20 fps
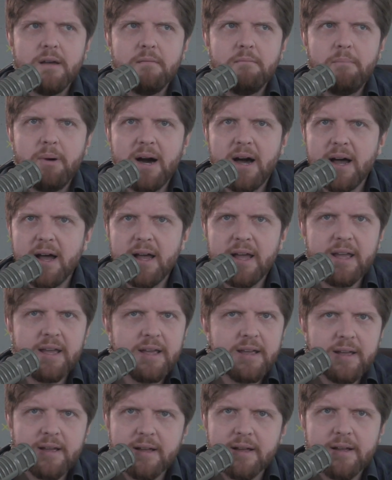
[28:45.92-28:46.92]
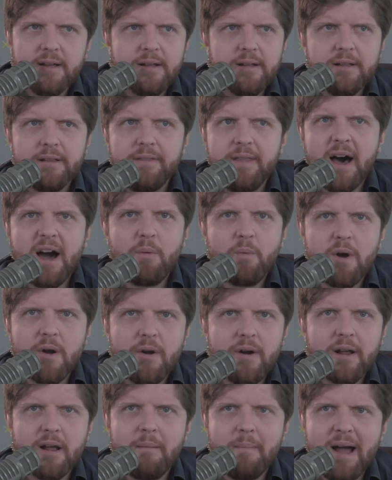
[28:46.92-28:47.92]
by not
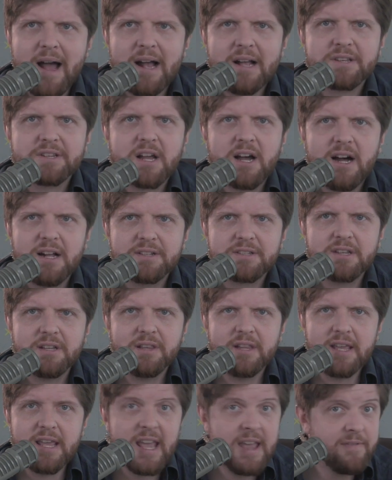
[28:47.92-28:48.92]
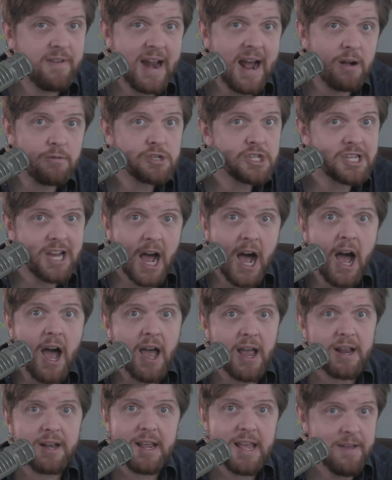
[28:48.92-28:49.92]
wearing a mask constantly, even
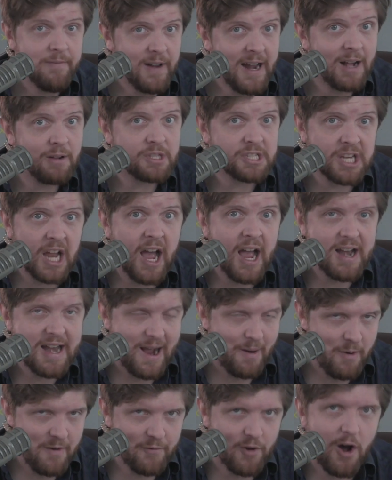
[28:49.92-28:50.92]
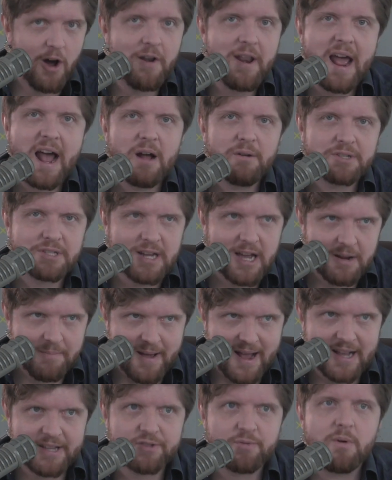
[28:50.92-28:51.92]
outside. Even outside now. We've gone to outside
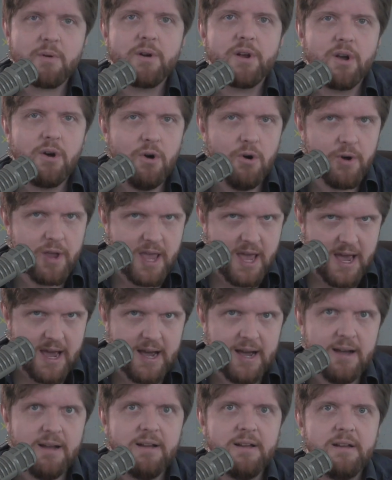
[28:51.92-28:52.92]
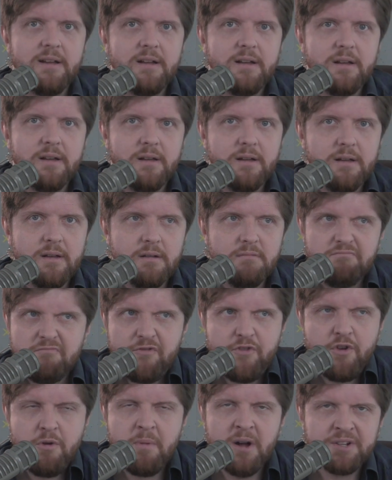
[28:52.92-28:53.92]
mask wearing. Oh, yeah. A
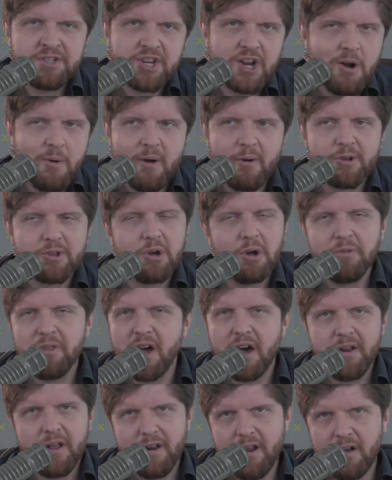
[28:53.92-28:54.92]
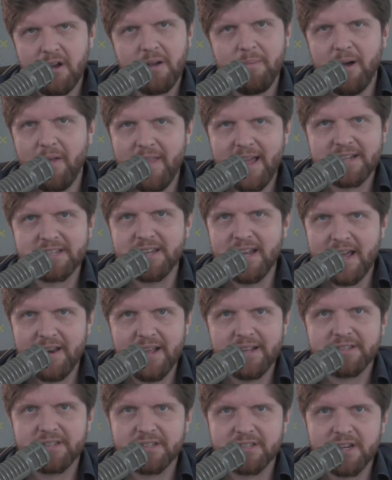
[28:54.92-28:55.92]
few months ago, we were told, no, no, no, come on, that's not
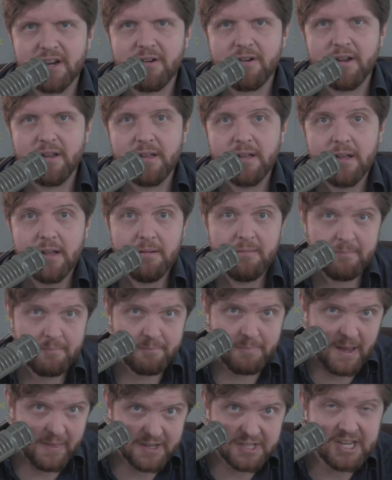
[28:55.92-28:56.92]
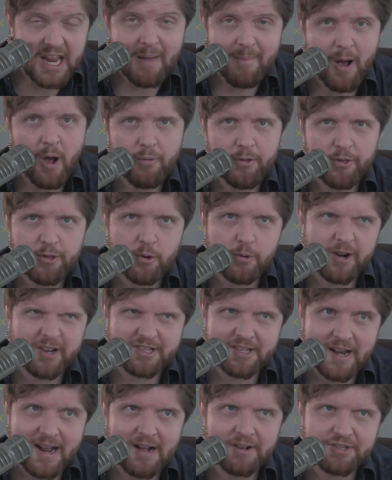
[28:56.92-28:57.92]
necessary. By the same health authorities
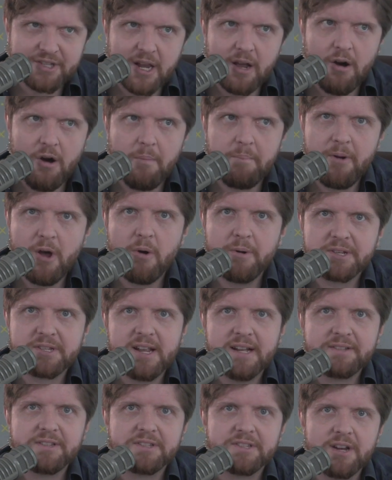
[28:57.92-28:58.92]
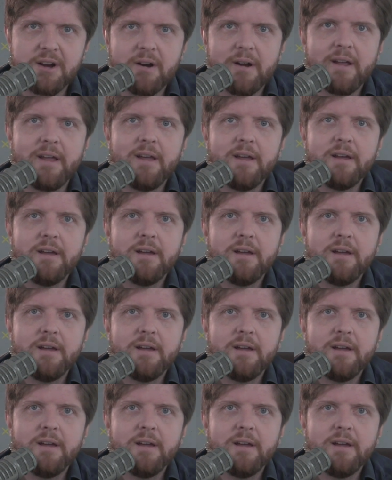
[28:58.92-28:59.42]
that now say, oh, no, it's necessary